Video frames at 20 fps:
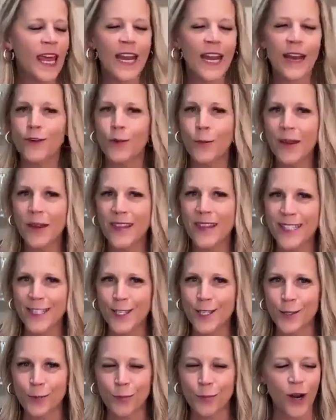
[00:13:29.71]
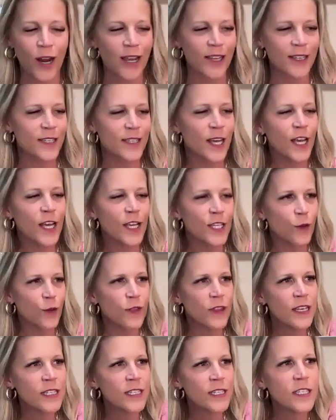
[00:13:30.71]
And every month is a surprise.
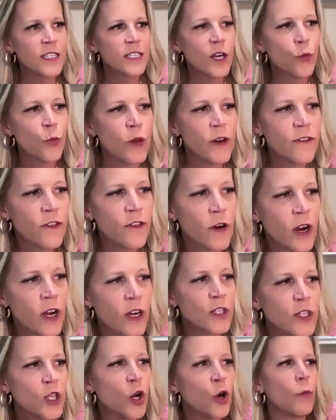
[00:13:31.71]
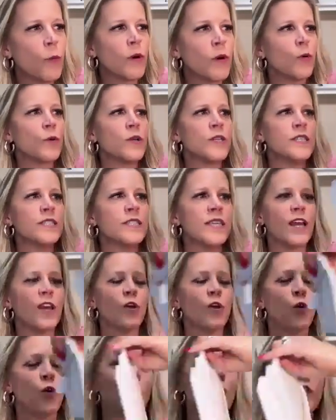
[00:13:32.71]
So this is our one for October, which is a
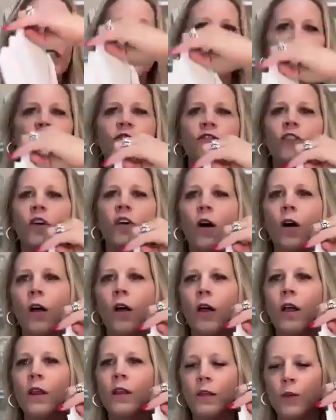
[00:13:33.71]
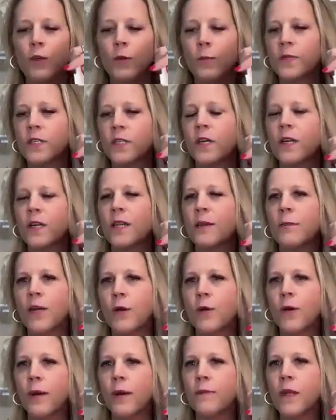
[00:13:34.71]
gorgeous fall. Oops, sorry, let
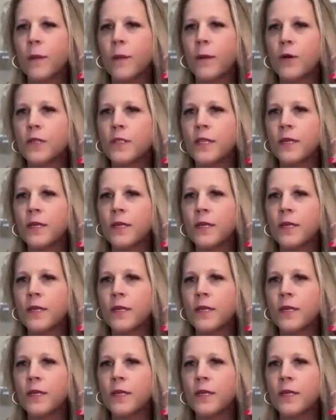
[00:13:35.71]
me grab that.